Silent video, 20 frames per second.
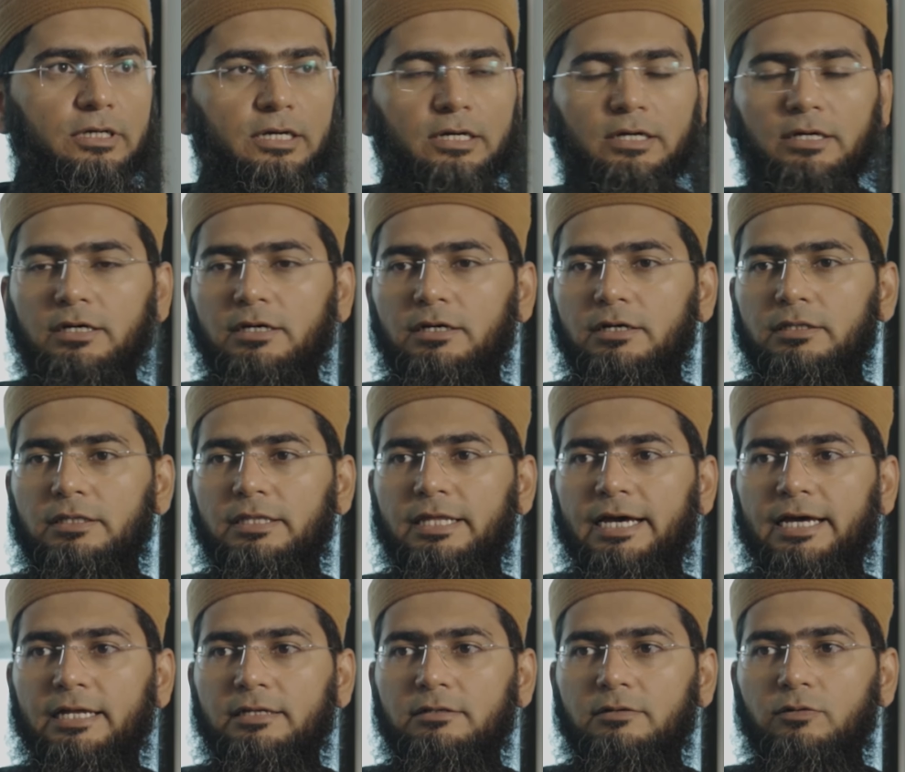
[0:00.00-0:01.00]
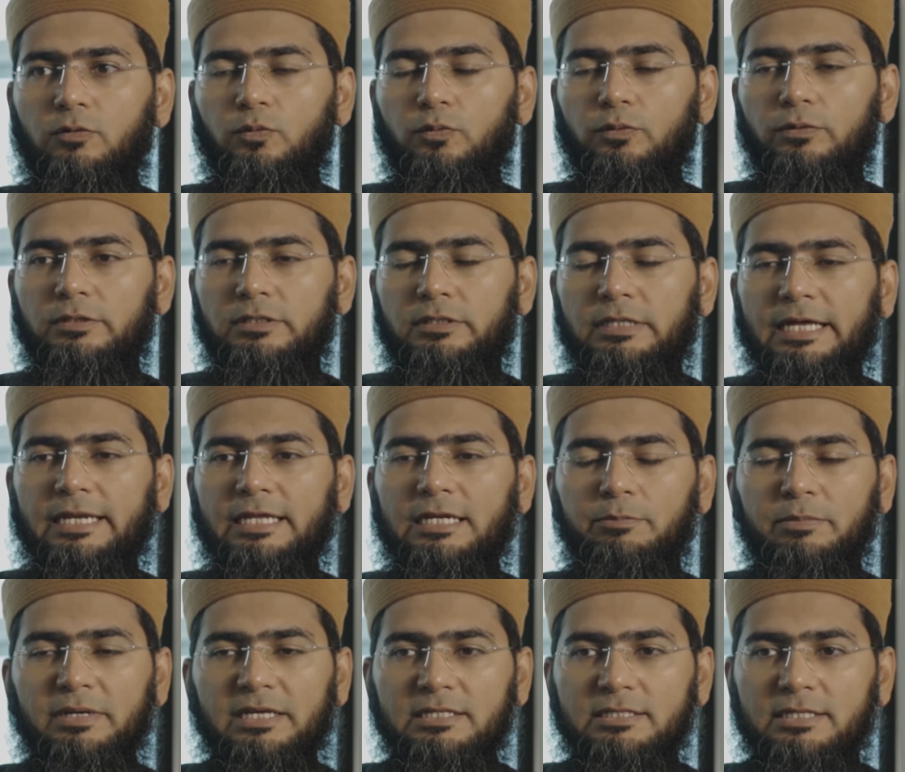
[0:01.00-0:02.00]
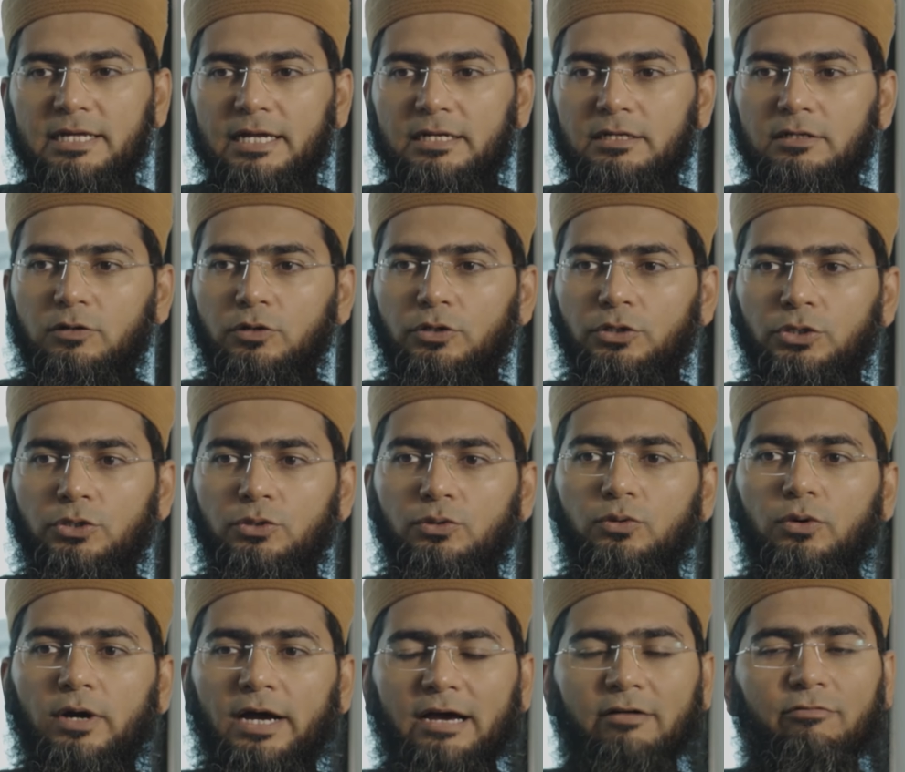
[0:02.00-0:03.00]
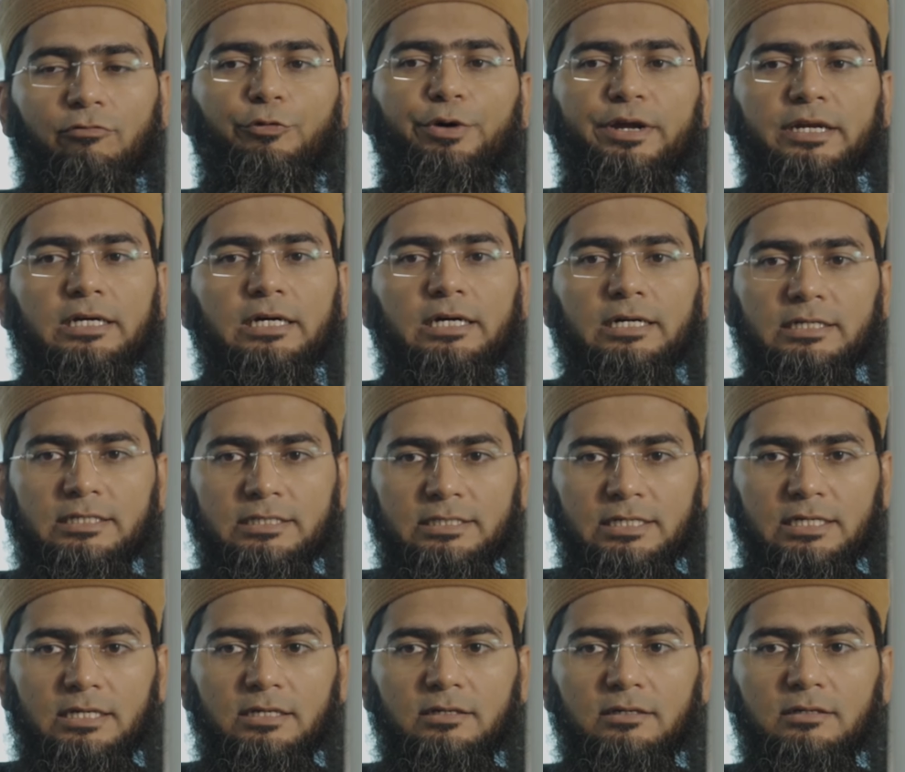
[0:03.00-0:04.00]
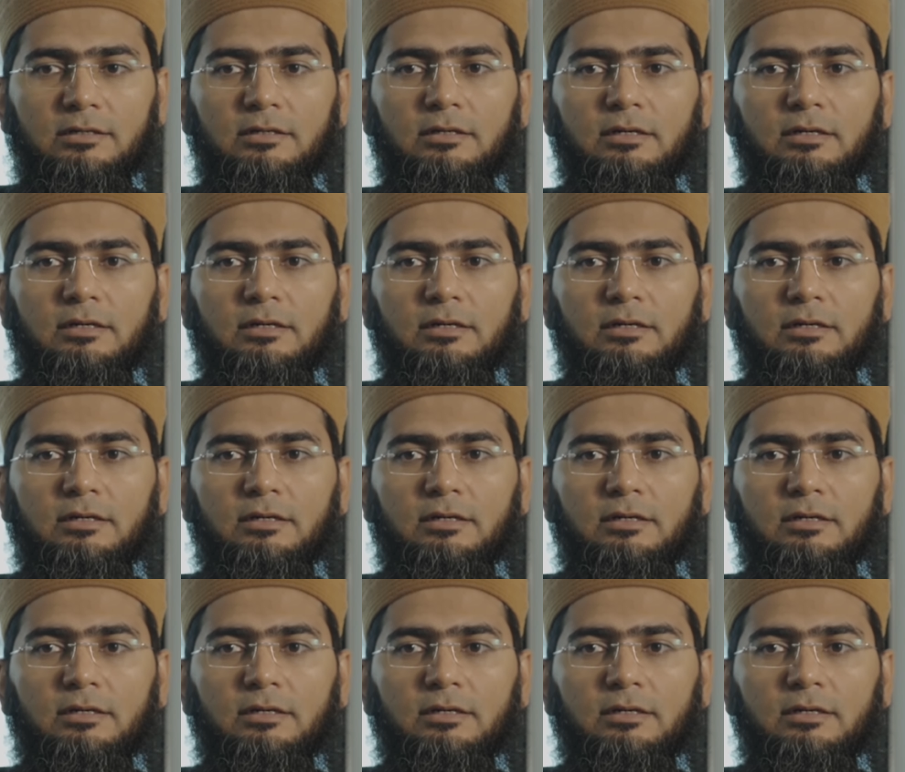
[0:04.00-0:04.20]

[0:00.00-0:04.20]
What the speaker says: then it means that you have one currency